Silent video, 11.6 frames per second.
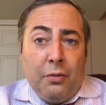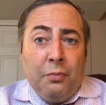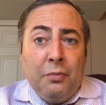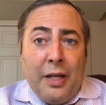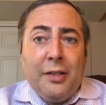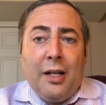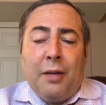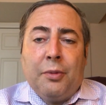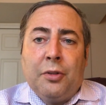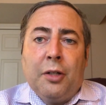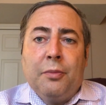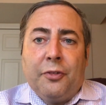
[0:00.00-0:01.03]
many
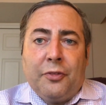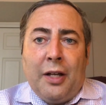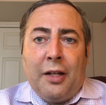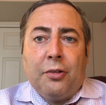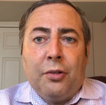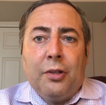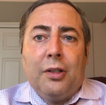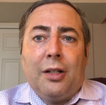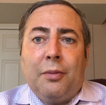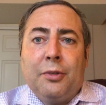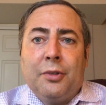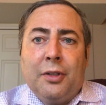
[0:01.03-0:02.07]
Amoraim, if not all
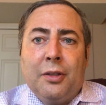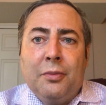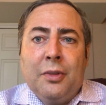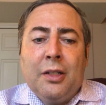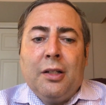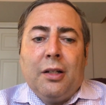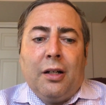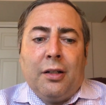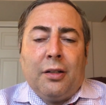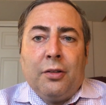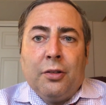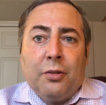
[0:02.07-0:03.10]
Amoraim,
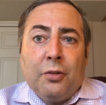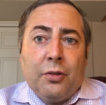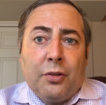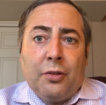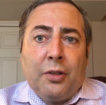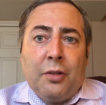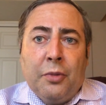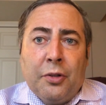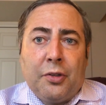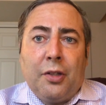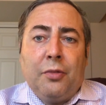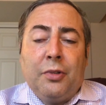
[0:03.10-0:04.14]
uh, certainly
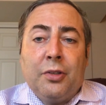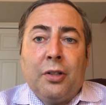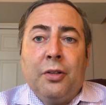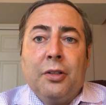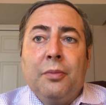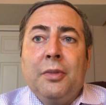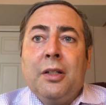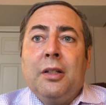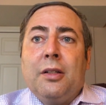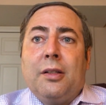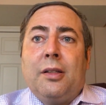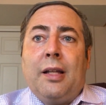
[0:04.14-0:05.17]
most of the Rishonim,
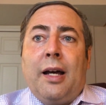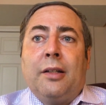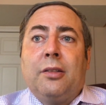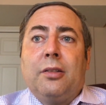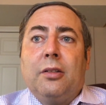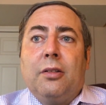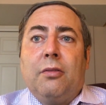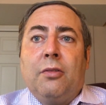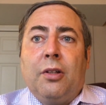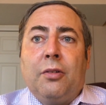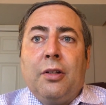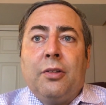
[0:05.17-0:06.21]
that
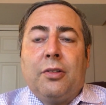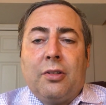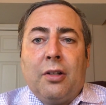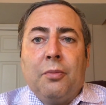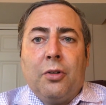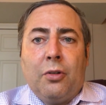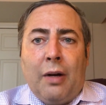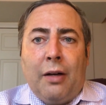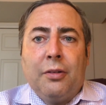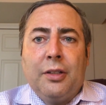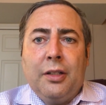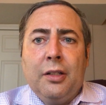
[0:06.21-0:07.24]
there is some
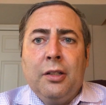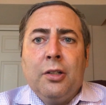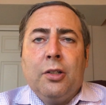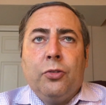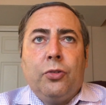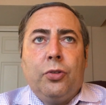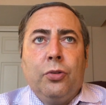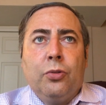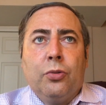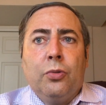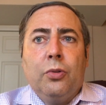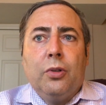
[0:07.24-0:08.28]
quality
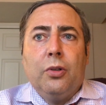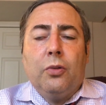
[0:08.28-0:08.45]
to